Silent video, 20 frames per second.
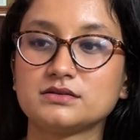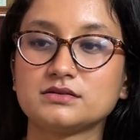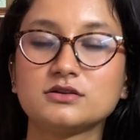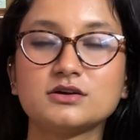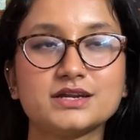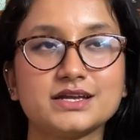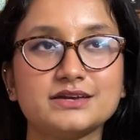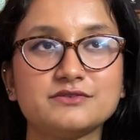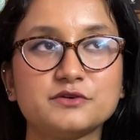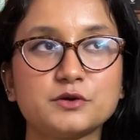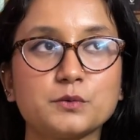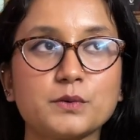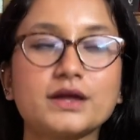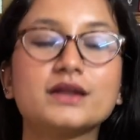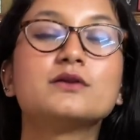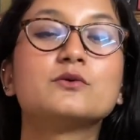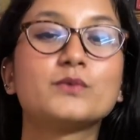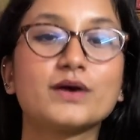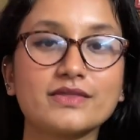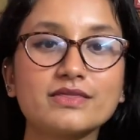not even
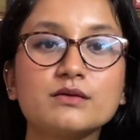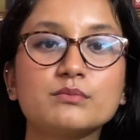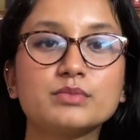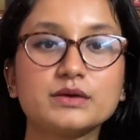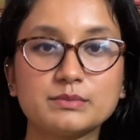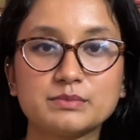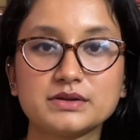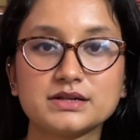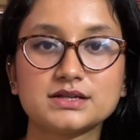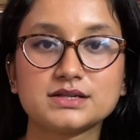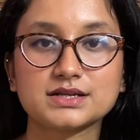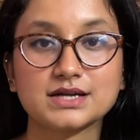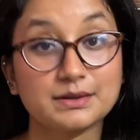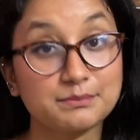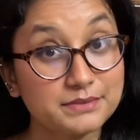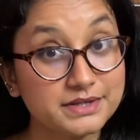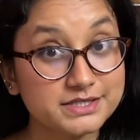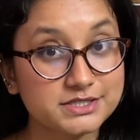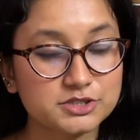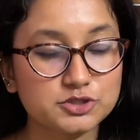when the people
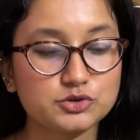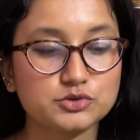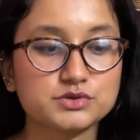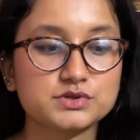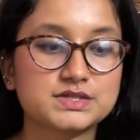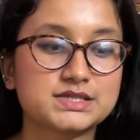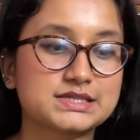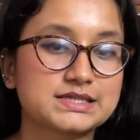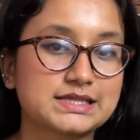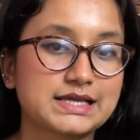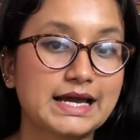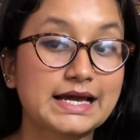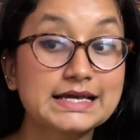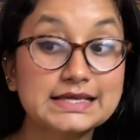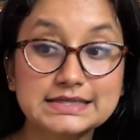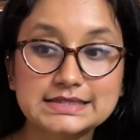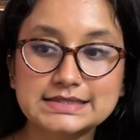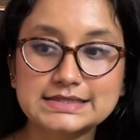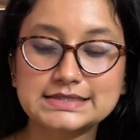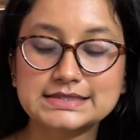commit those
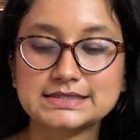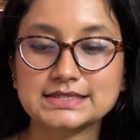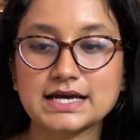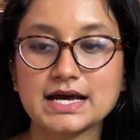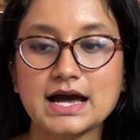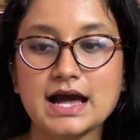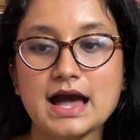things.